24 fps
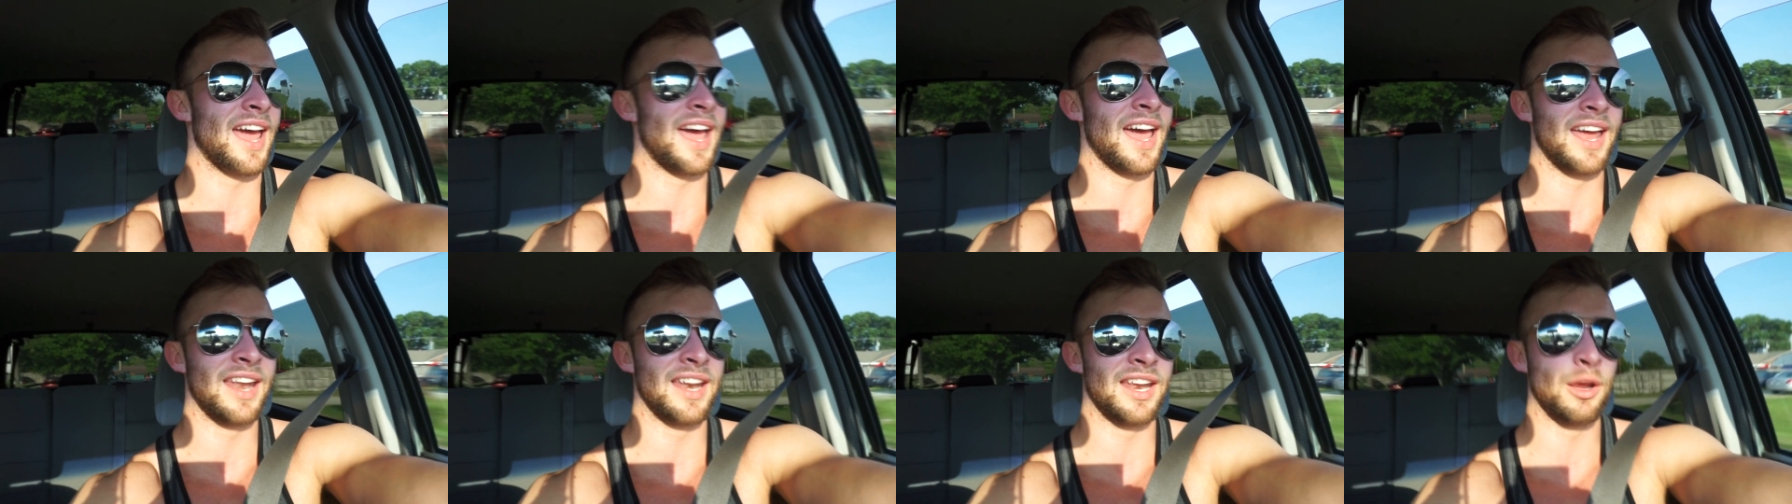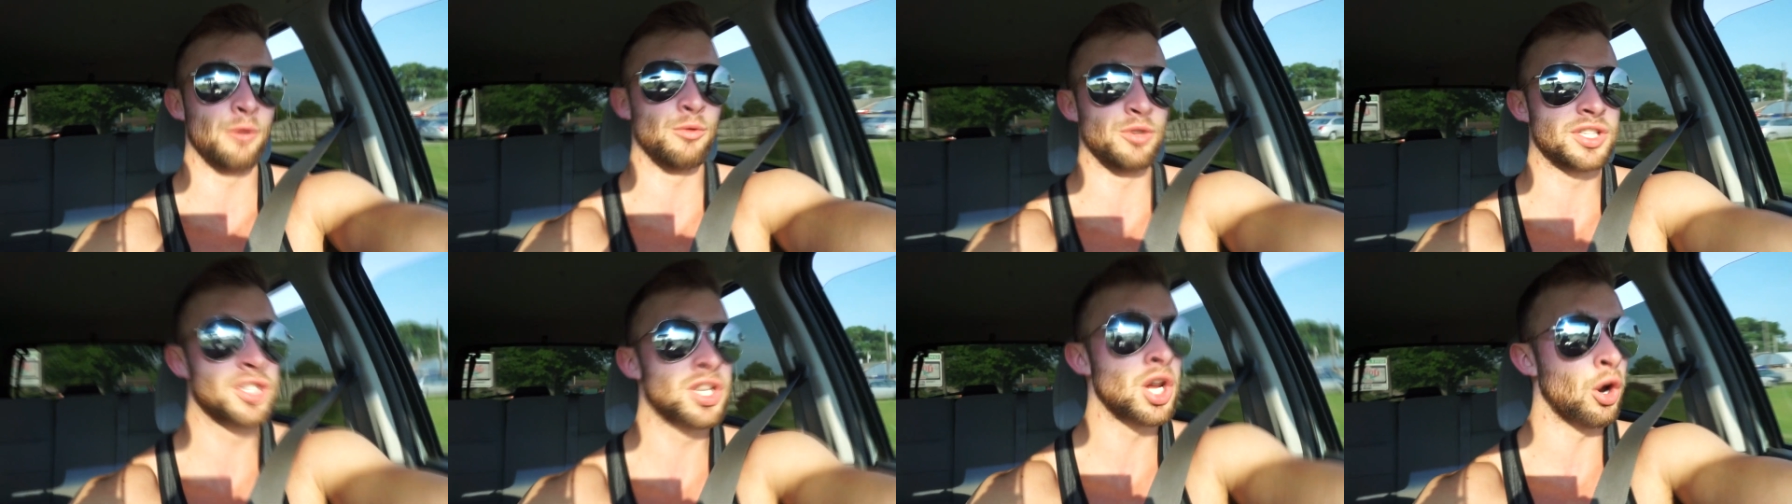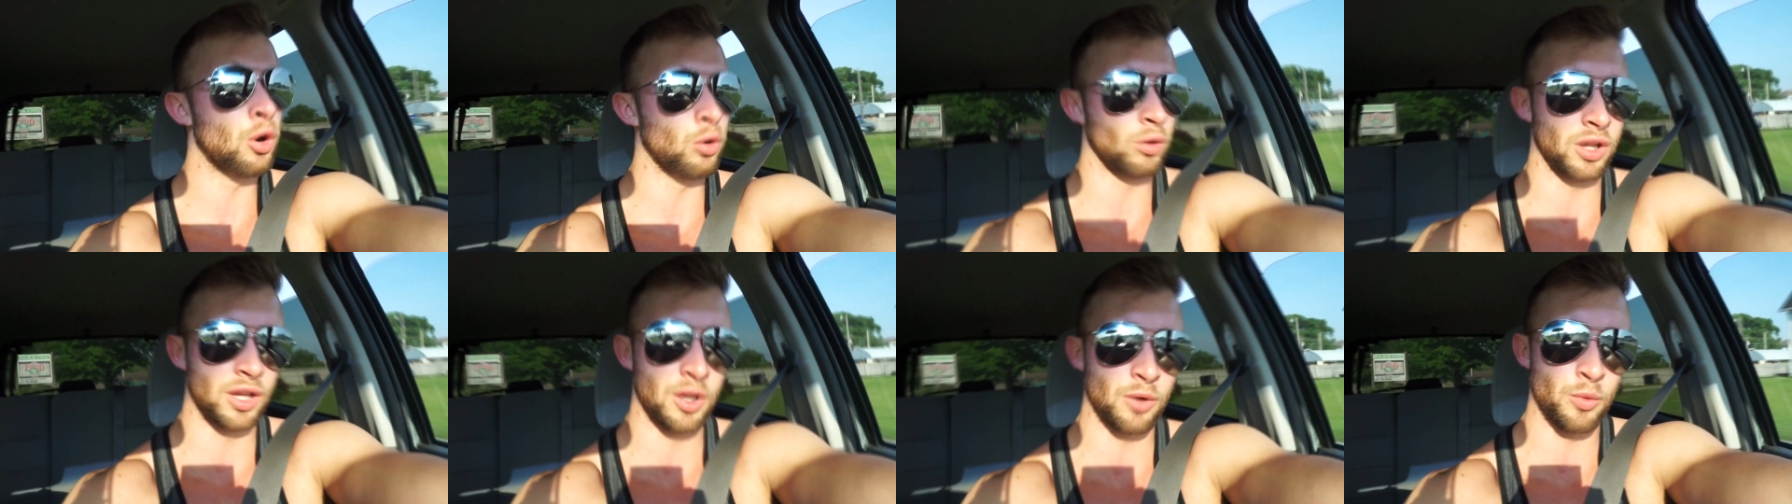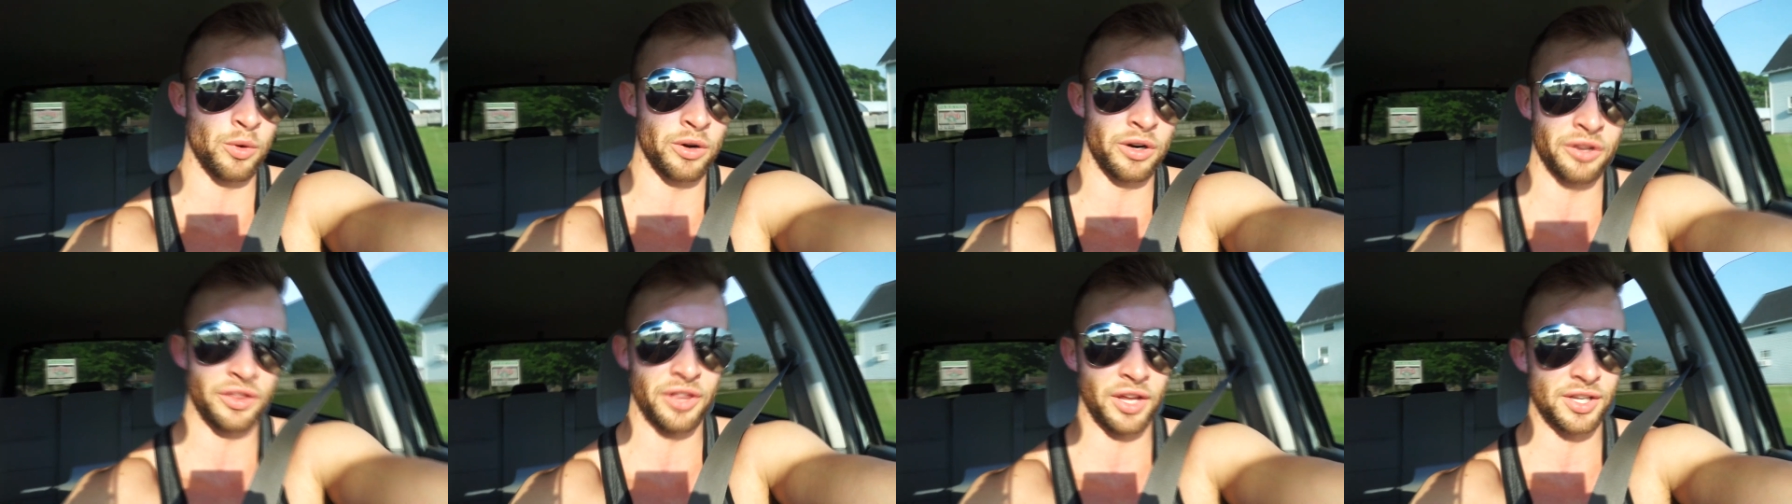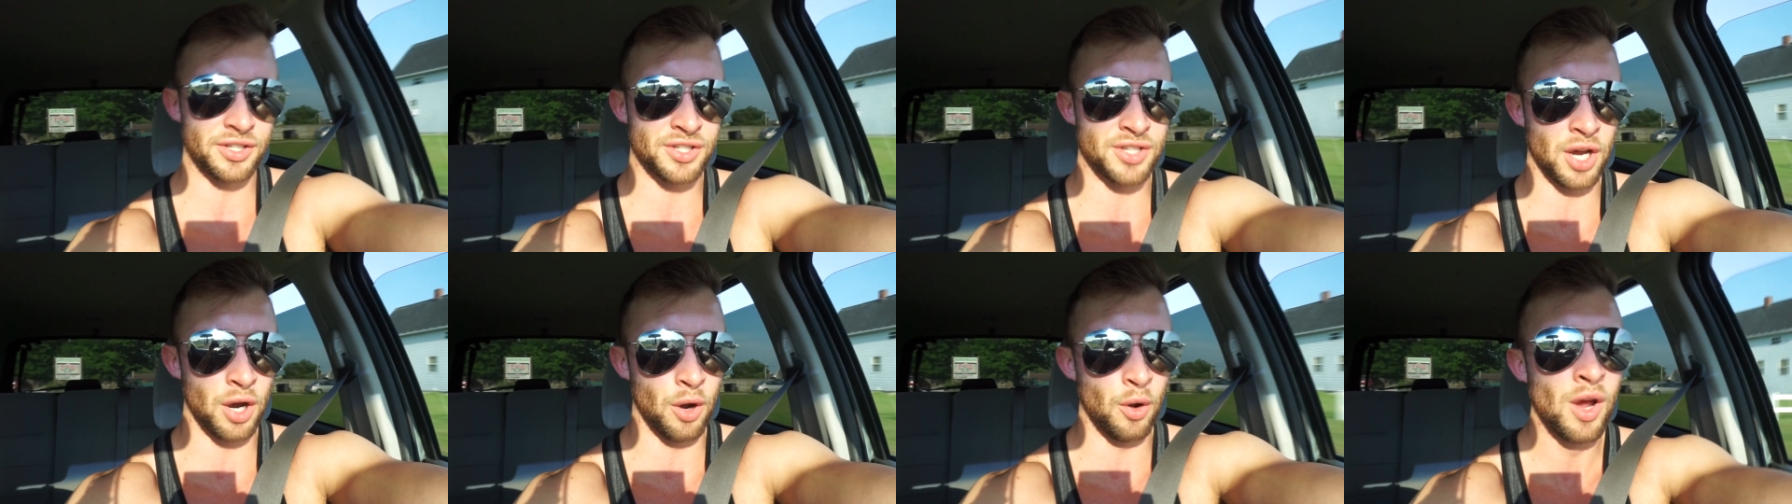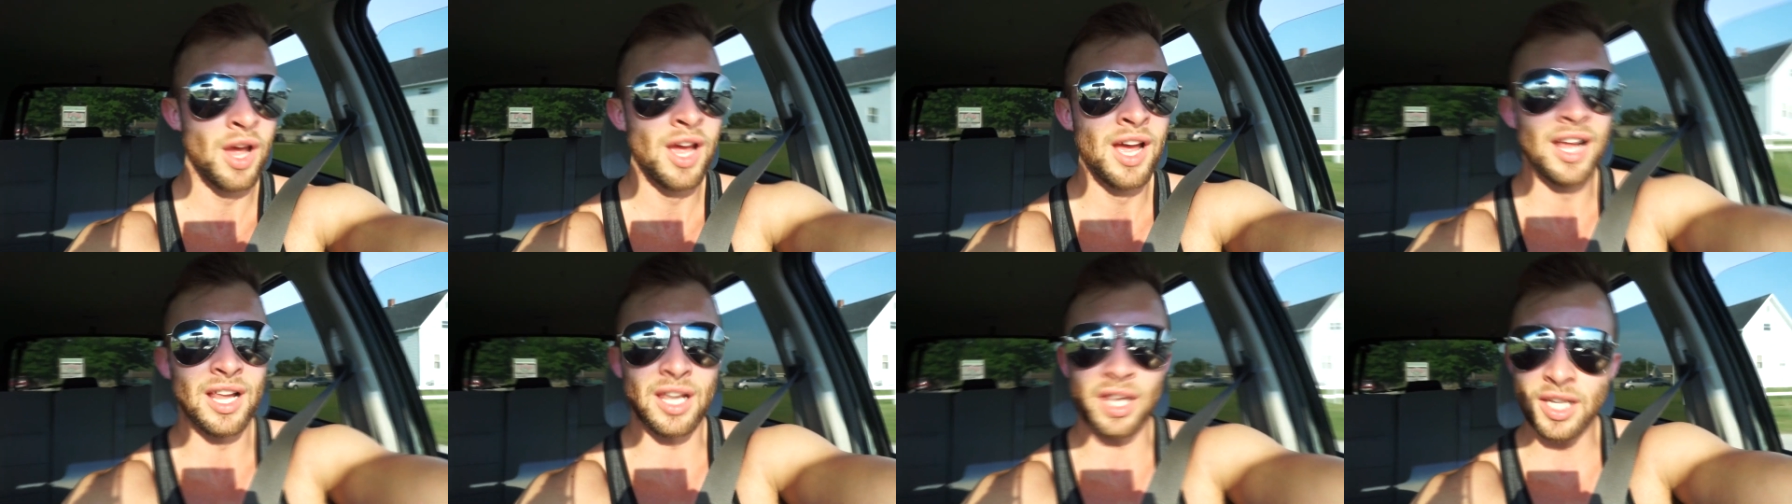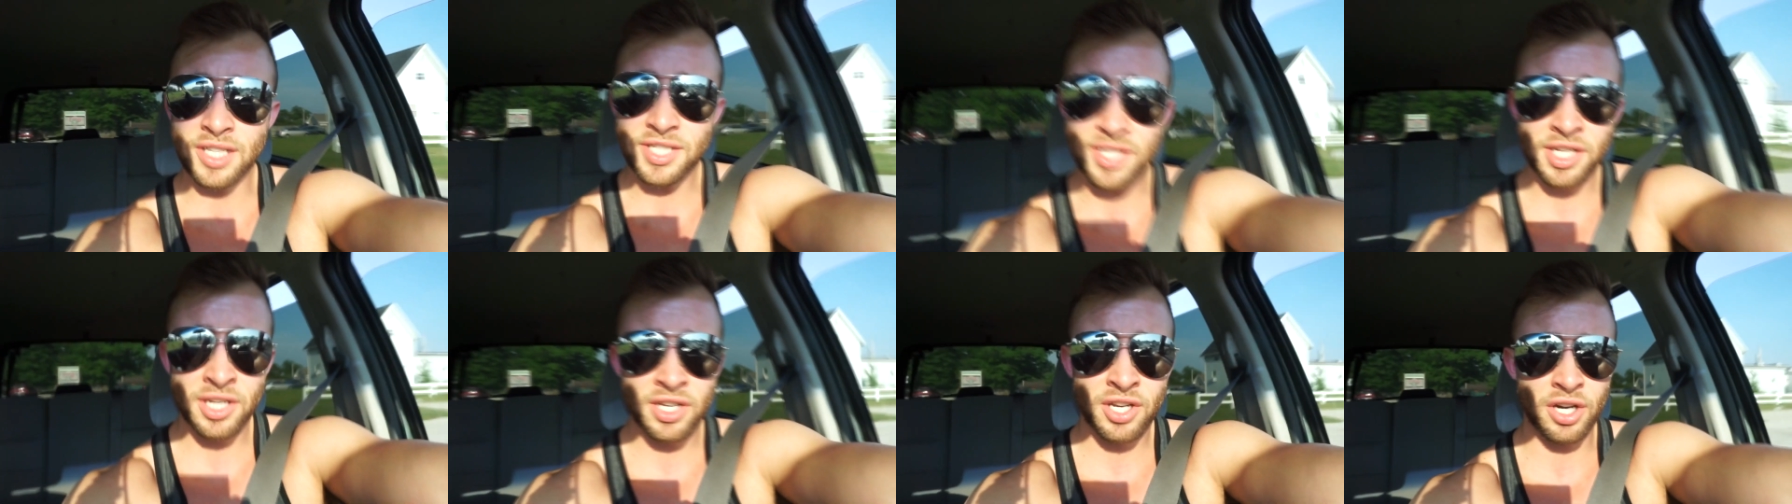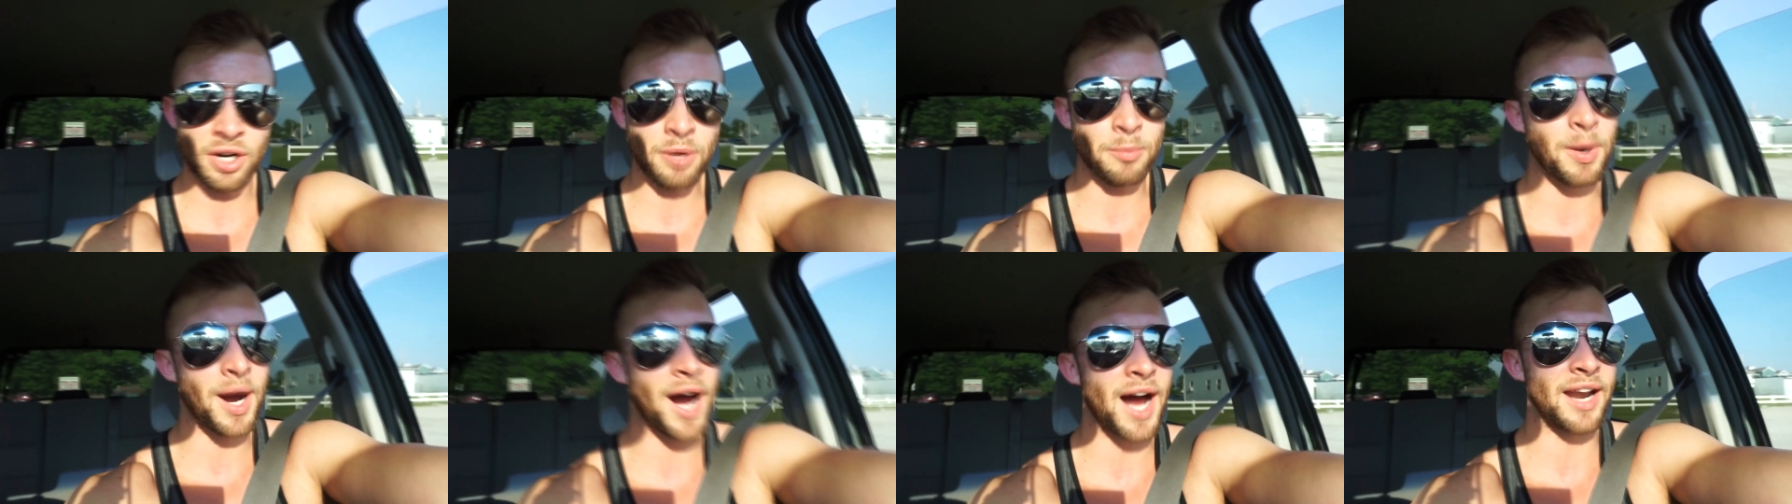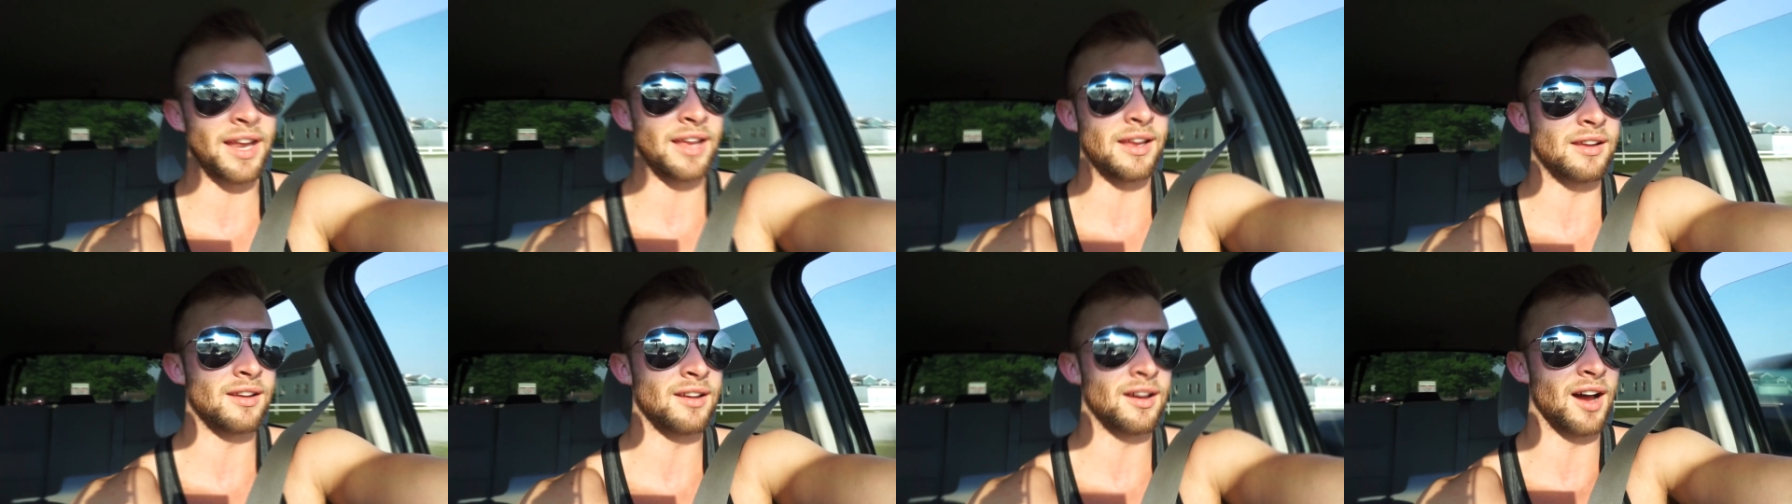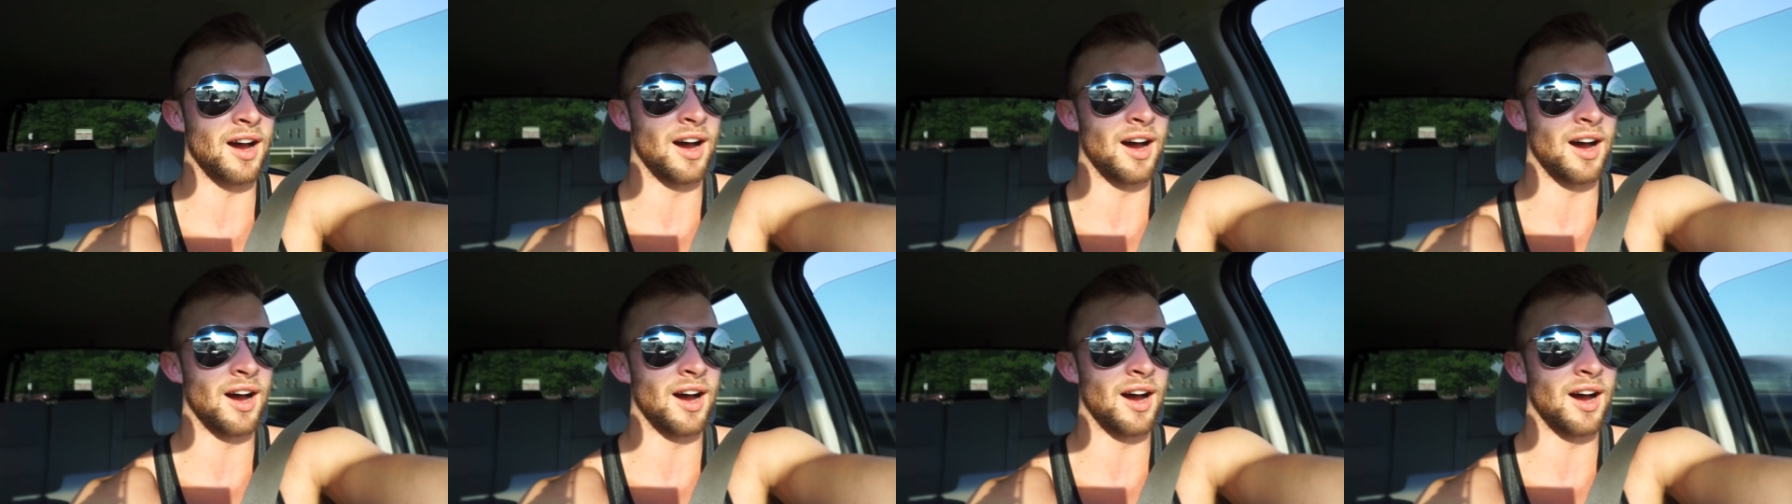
and it was totally worth it. So listen to your body.